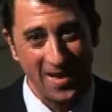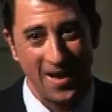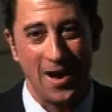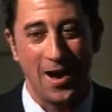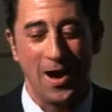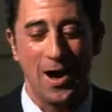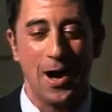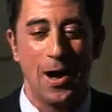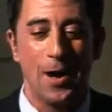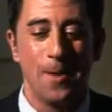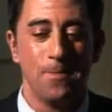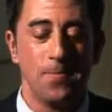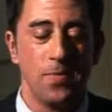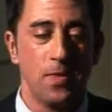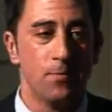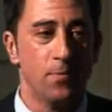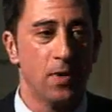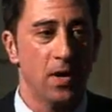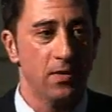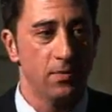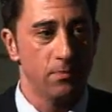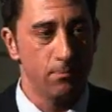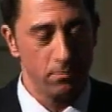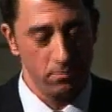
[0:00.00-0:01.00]

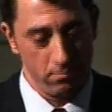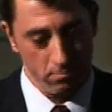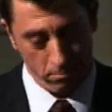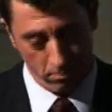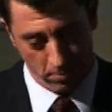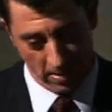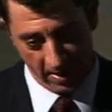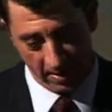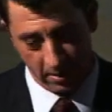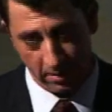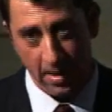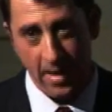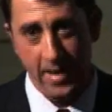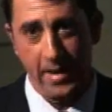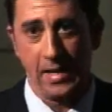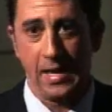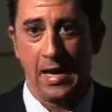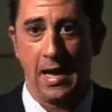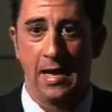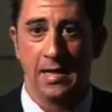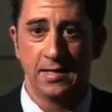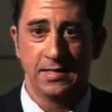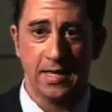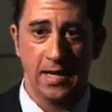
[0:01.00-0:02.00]
but my client
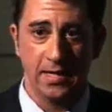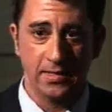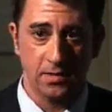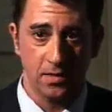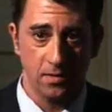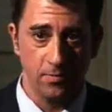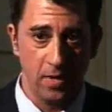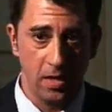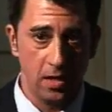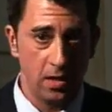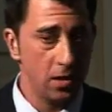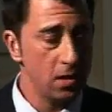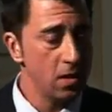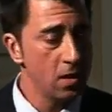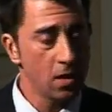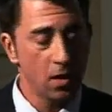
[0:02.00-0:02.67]
contacted me.